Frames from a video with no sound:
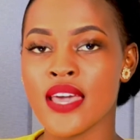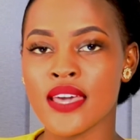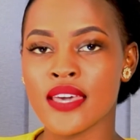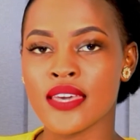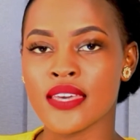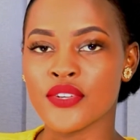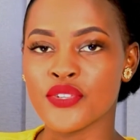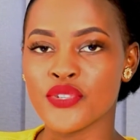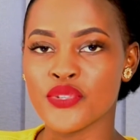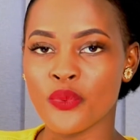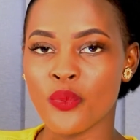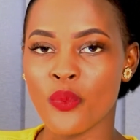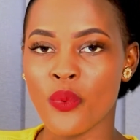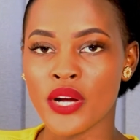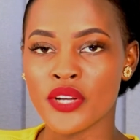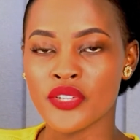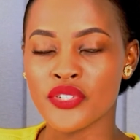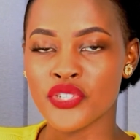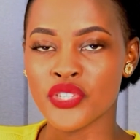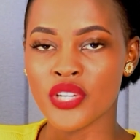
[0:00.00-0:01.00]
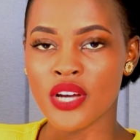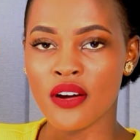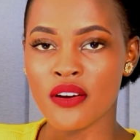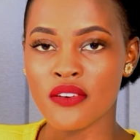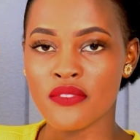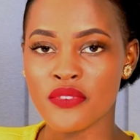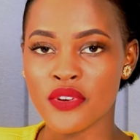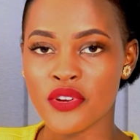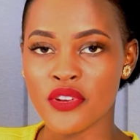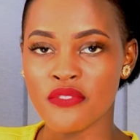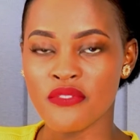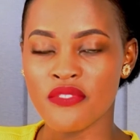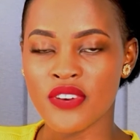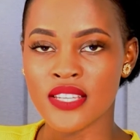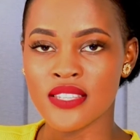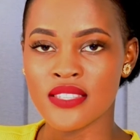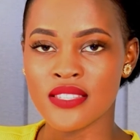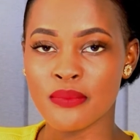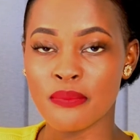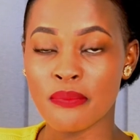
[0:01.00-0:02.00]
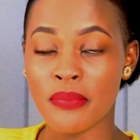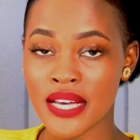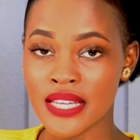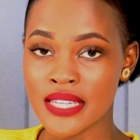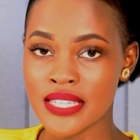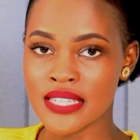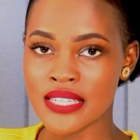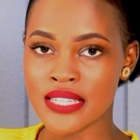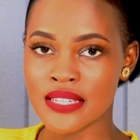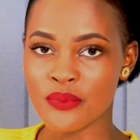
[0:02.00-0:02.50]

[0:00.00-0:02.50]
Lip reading: get to watch our very first part,